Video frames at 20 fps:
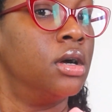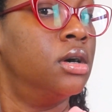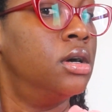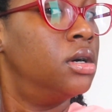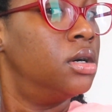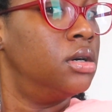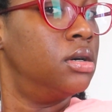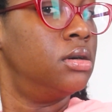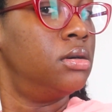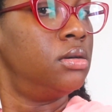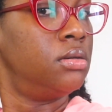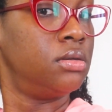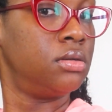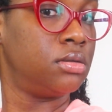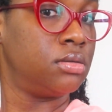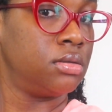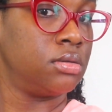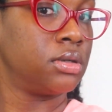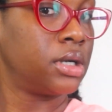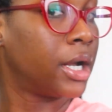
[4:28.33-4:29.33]
When I'm doing my
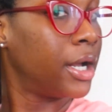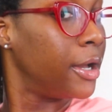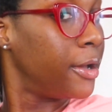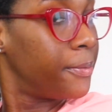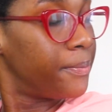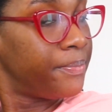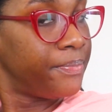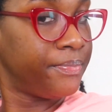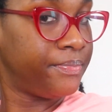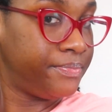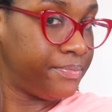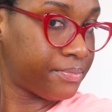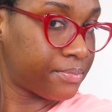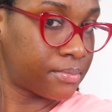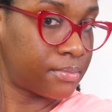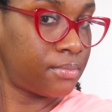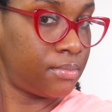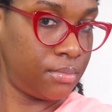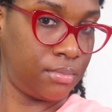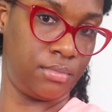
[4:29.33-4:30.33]
twist, I don't go little
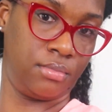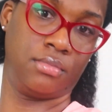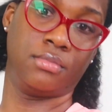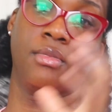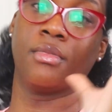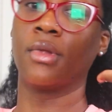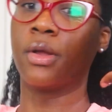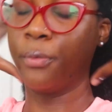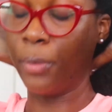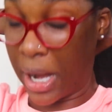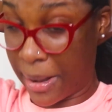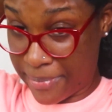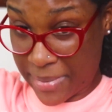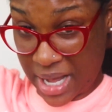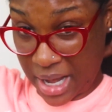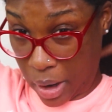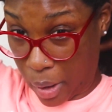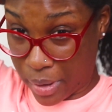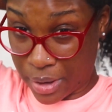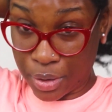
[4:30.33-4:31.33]
section by section
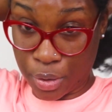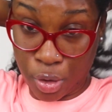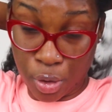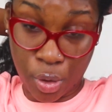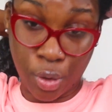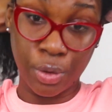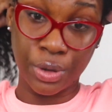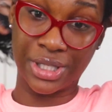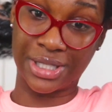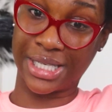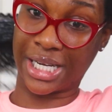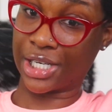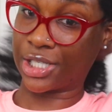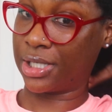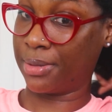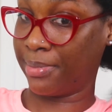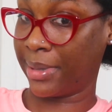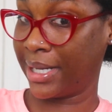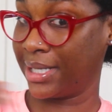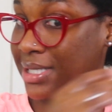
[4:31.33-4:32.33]
because that takes too
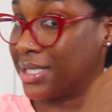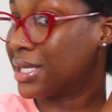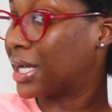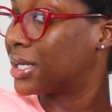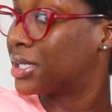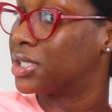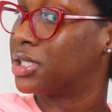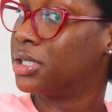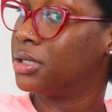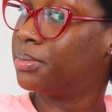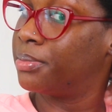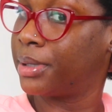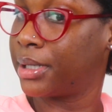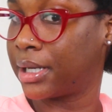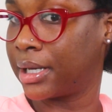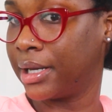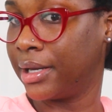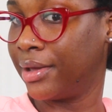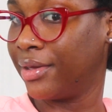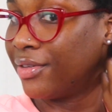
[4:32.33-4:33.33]
long for me.